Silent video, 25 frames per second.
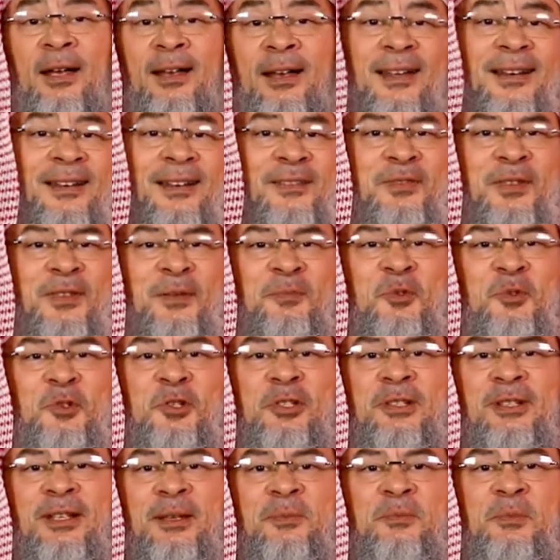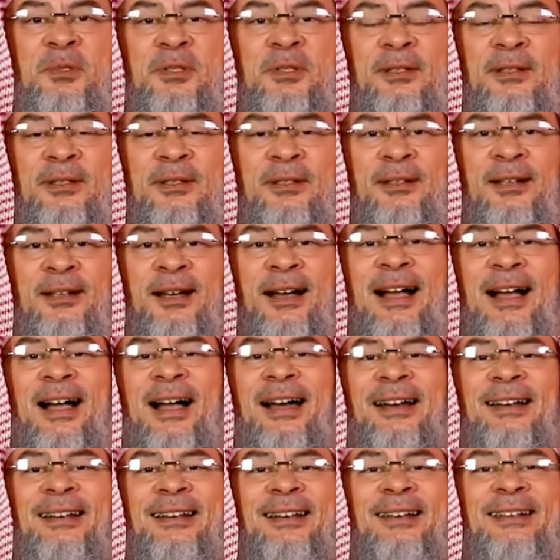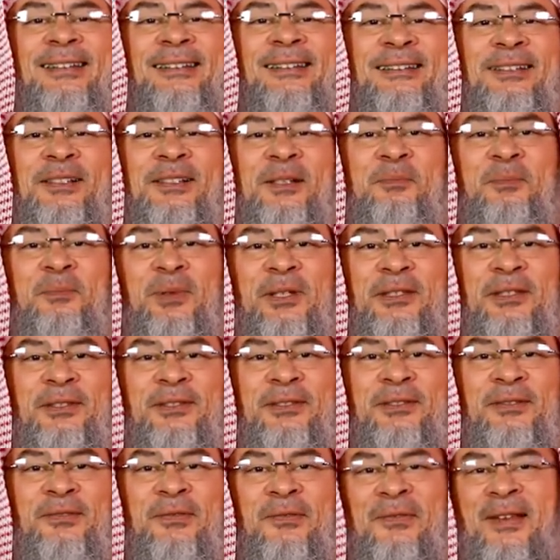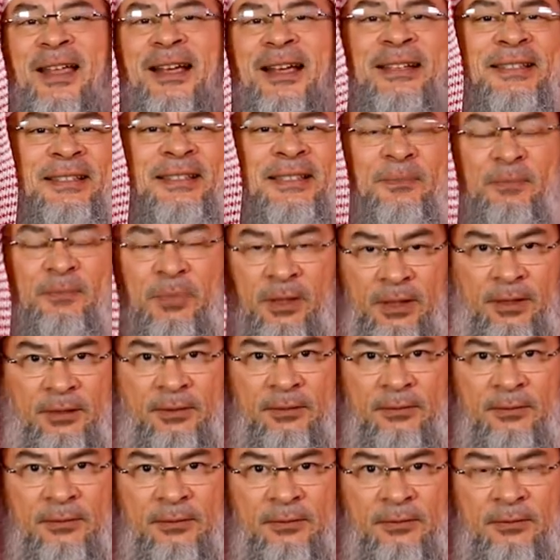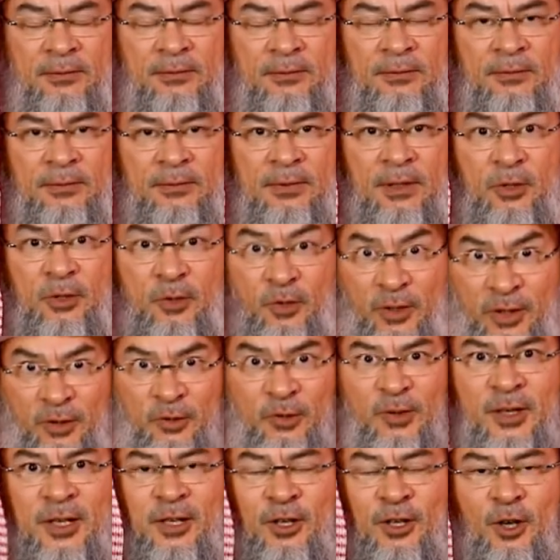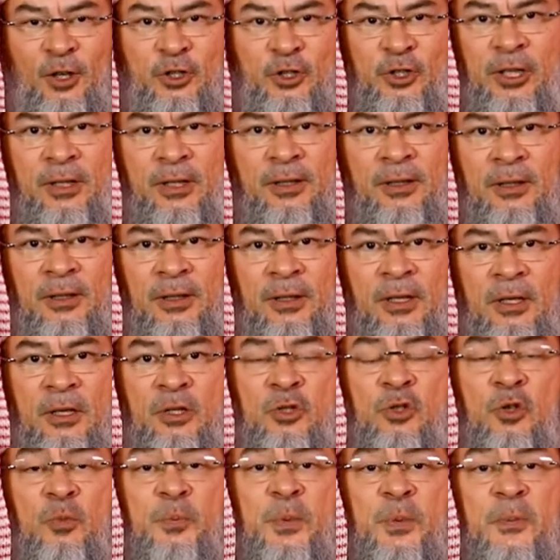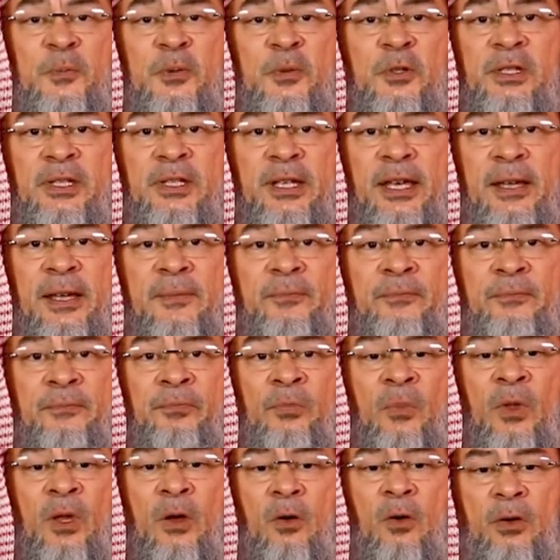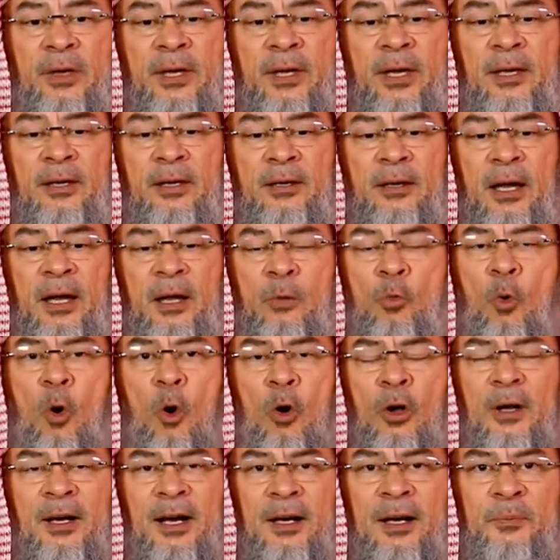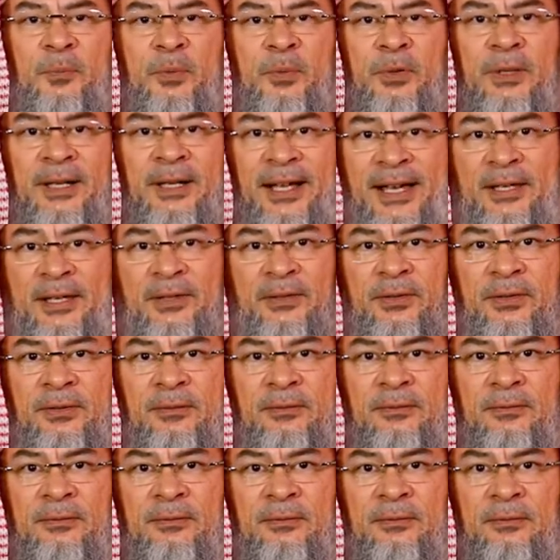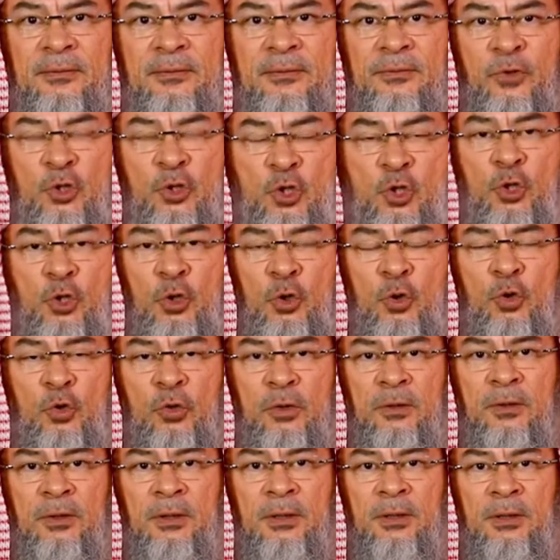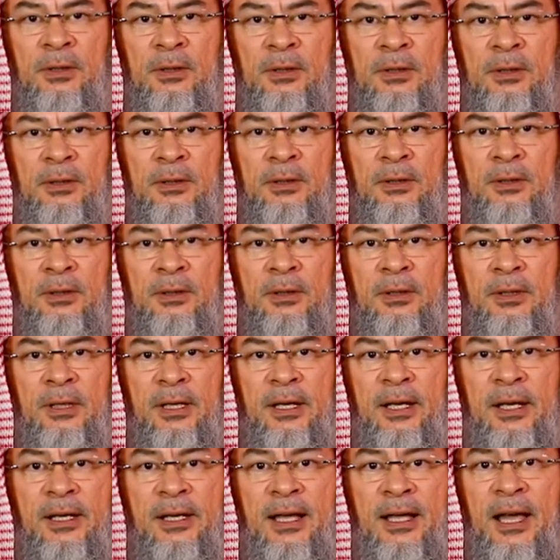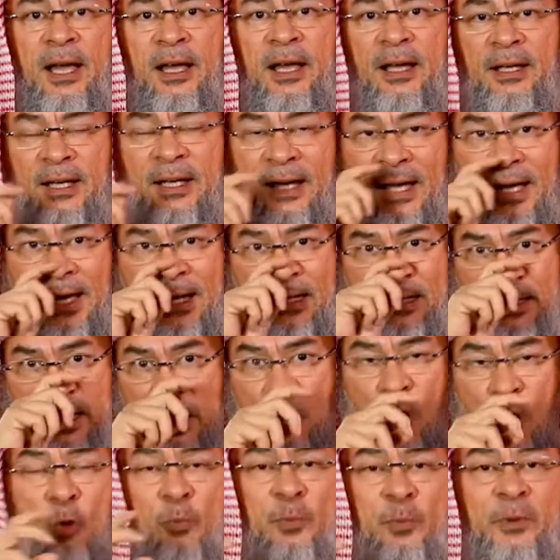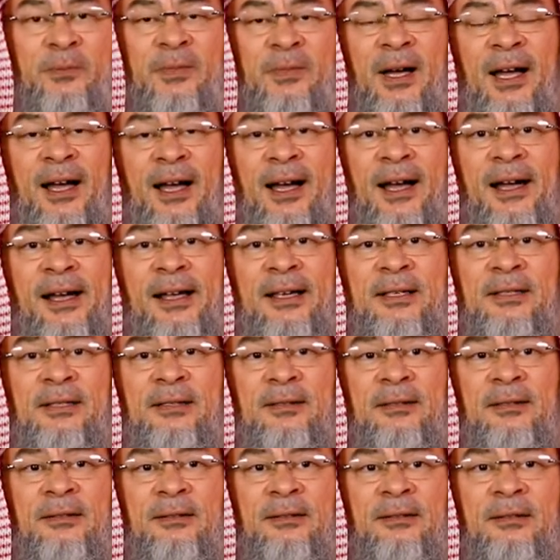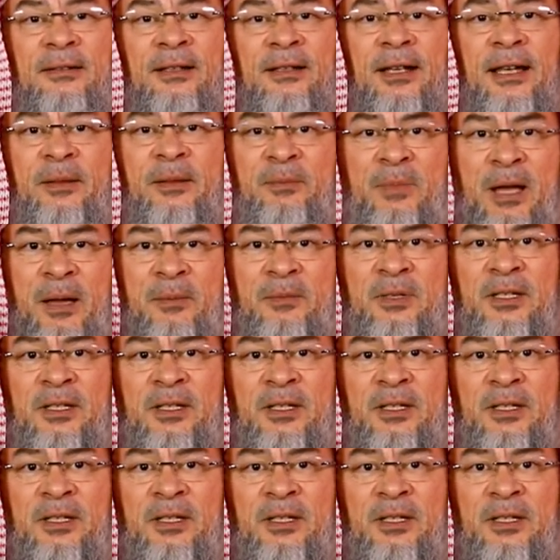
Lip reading: a lot of the Muslims are a little bit flexible, according to their logic. So people say, okay, I woke up late for suhoor. And as I opened my eyes, the imam